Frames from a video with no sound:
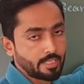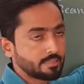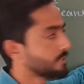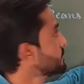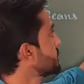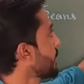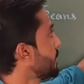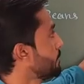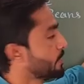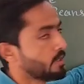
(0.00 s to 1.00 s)
In this
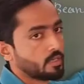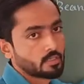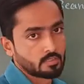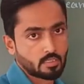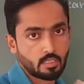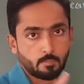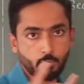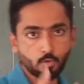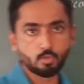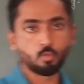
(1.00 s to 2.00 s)
type, the
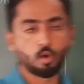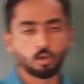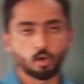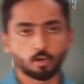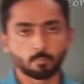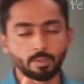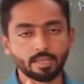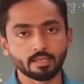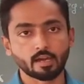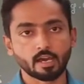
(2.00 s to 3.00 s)
fruit wall or
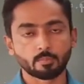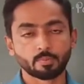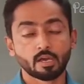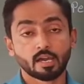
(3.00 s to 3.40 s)
pericarp